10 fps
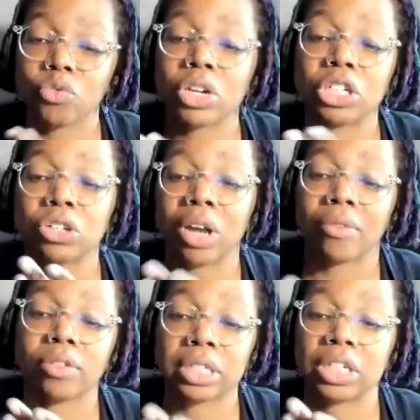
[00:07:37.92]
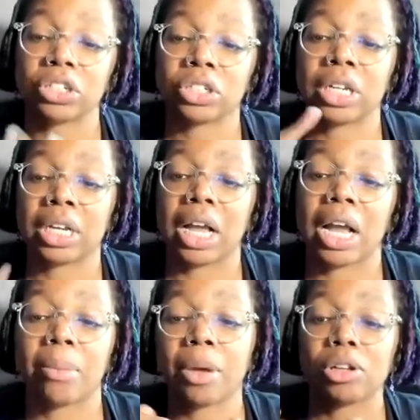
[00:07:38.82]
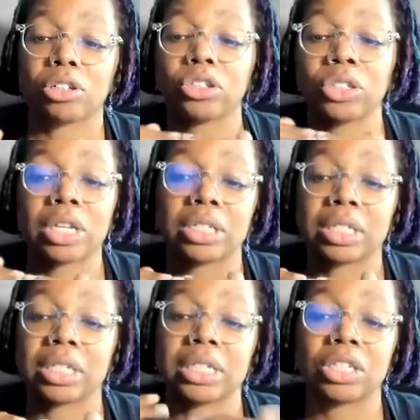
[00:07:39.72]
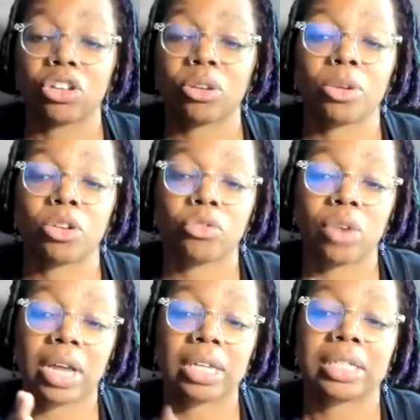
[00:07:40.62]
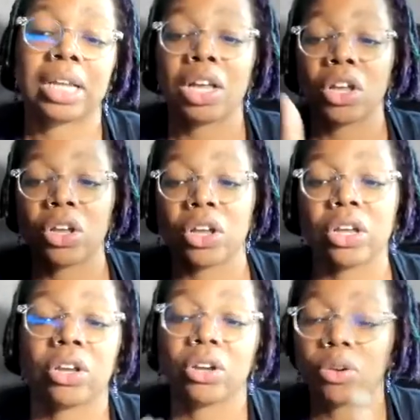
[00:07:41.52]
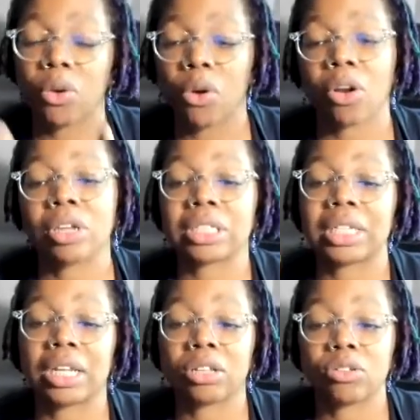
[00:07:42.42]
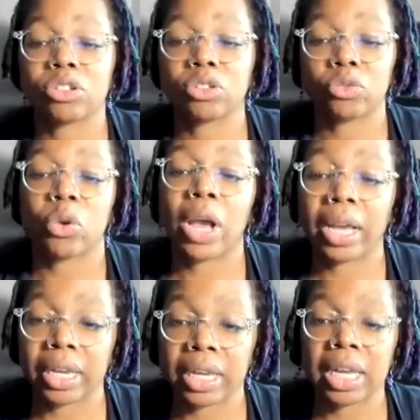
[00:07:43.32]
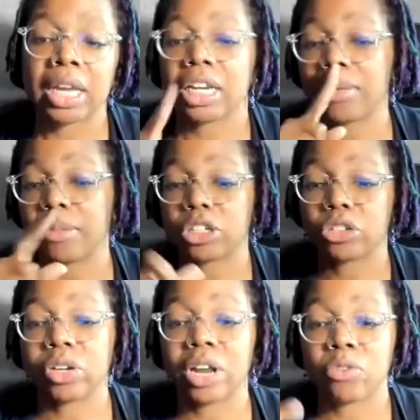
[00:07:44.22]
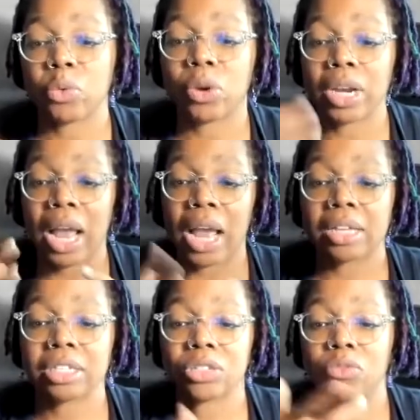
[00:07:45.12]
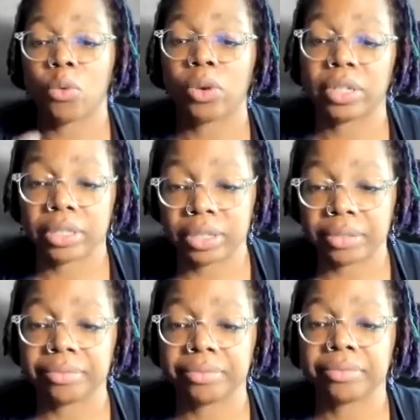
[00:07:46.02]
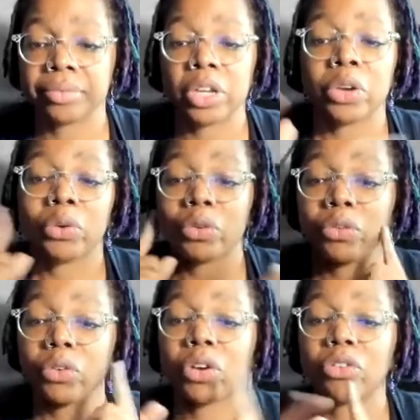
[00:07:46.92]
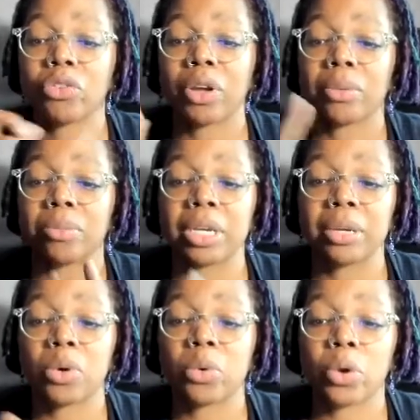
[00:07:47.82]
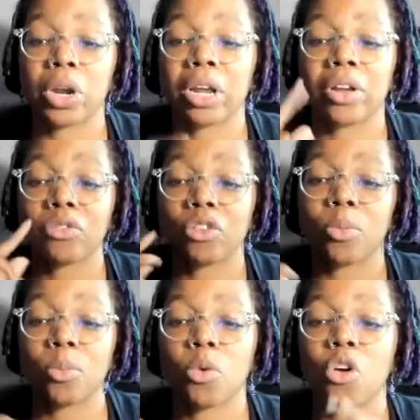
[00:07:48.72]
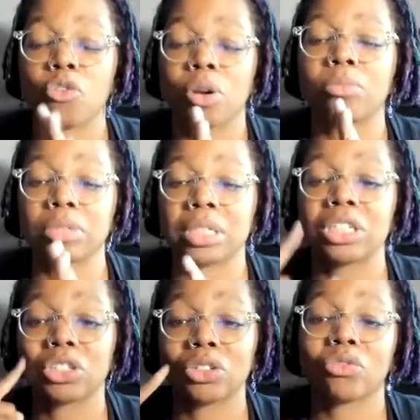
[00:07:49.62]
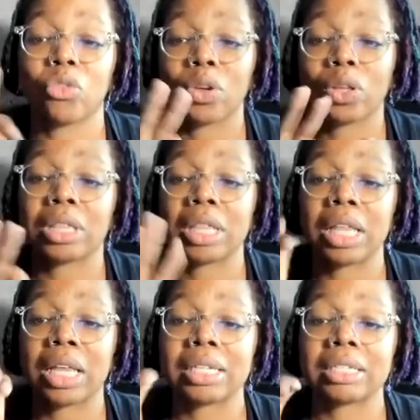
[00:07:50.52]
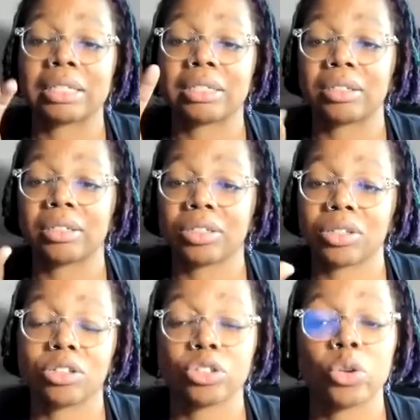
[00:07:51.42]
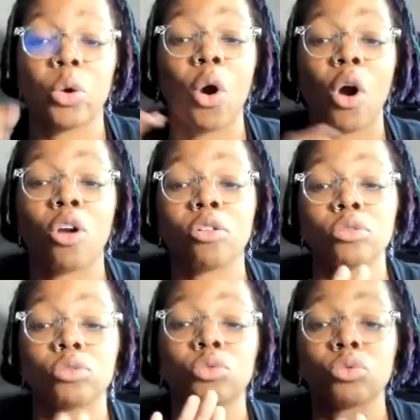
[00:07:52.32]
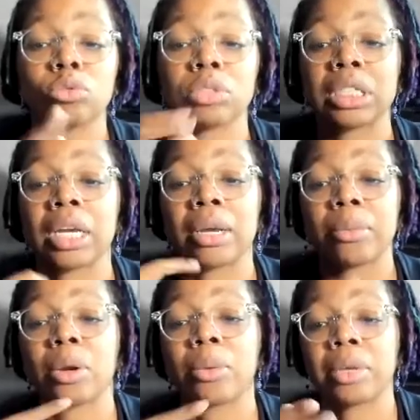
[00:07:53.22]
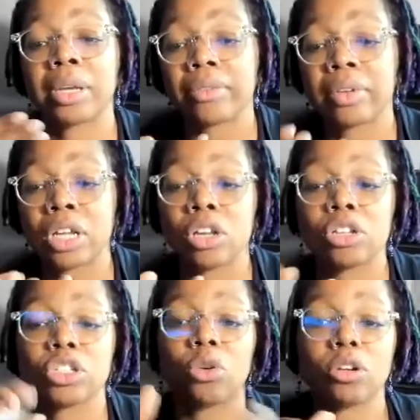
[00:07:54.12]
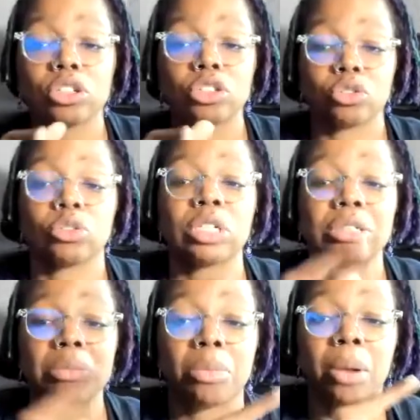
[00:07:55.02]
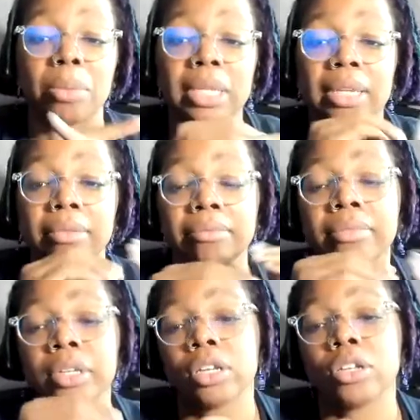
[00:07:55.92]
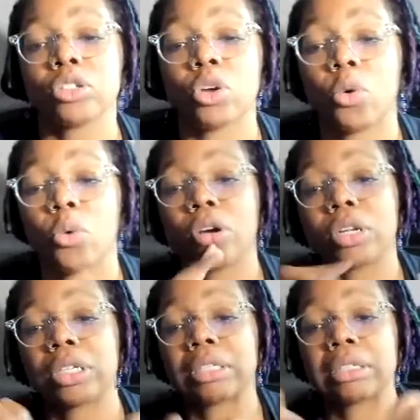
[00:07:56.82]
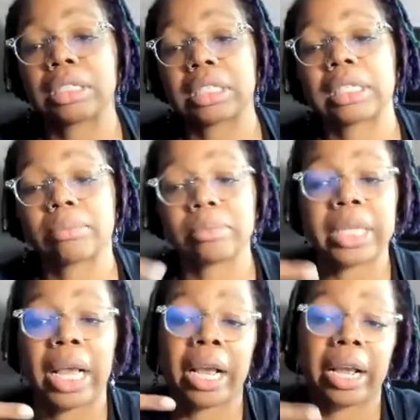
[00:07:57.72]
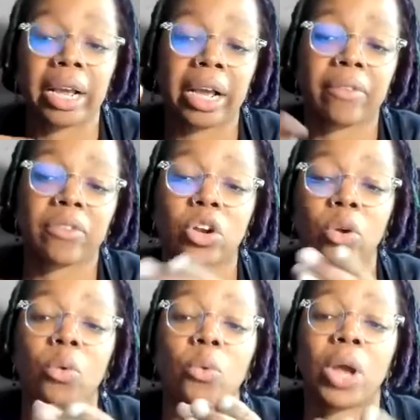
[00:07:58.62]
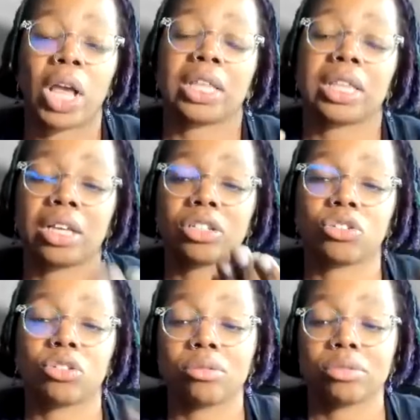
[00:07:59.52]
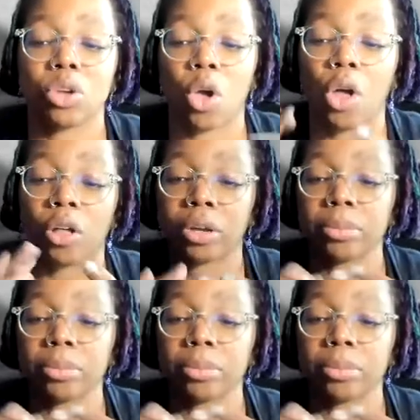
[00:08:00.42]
about justice and human rights and organizing in an inclusive way on the ground to make sure that everyone has their voice. We've heard from folks working on more representation in the census so our schools can be properly funded, so our streets can be properly maintained, so our water system can be taken care of in a way that serves all communities equitably and fairly.